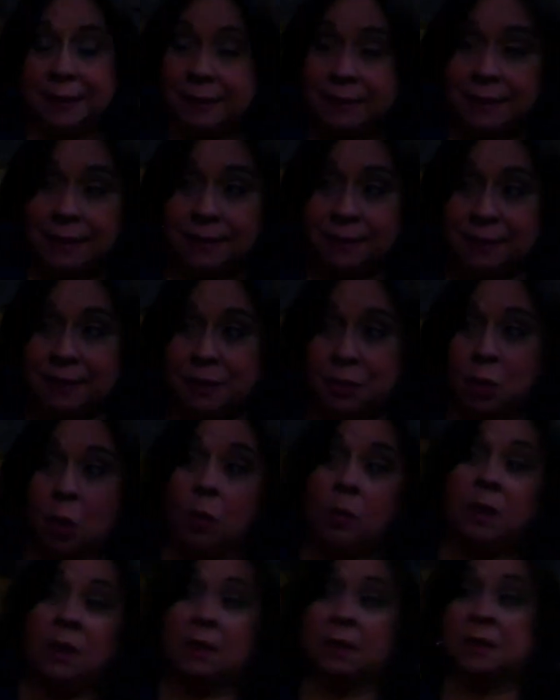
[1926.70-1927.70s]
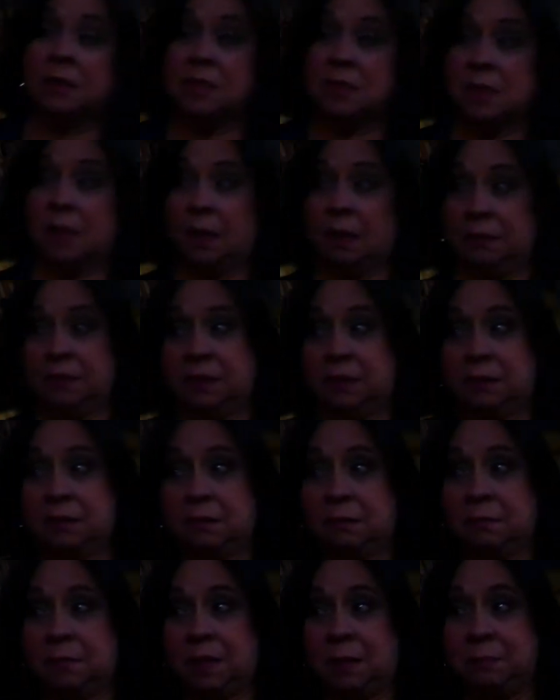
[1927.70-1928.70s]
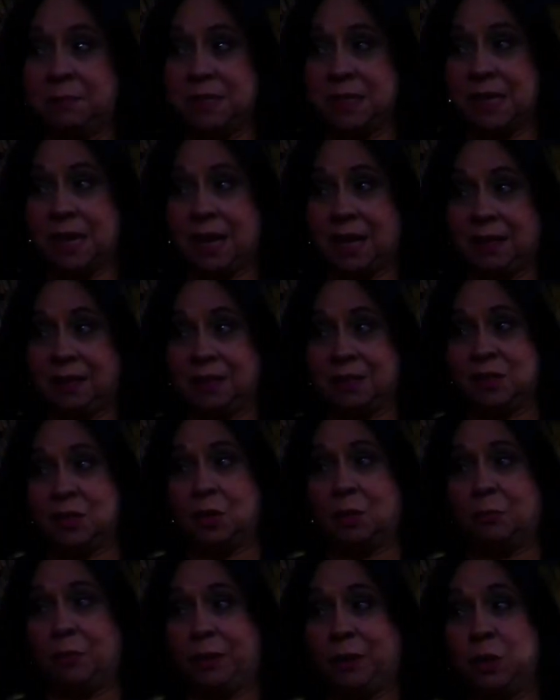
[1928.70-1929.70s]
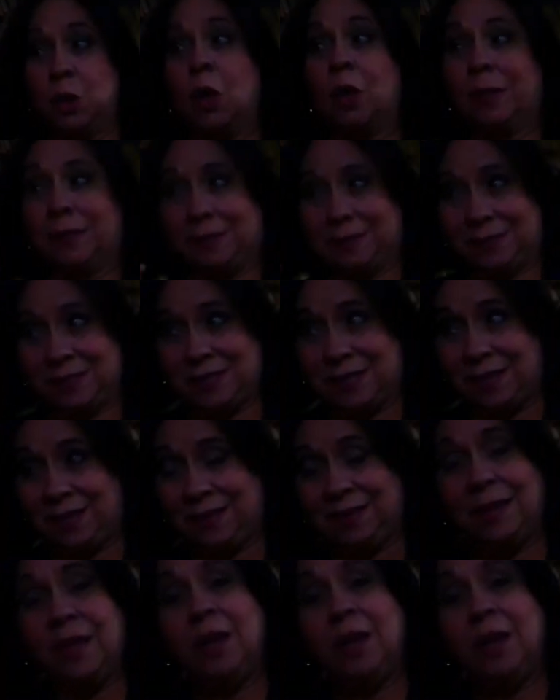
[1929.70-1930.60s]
The, the, the tokens, uh, the MTA, the subway tokens then,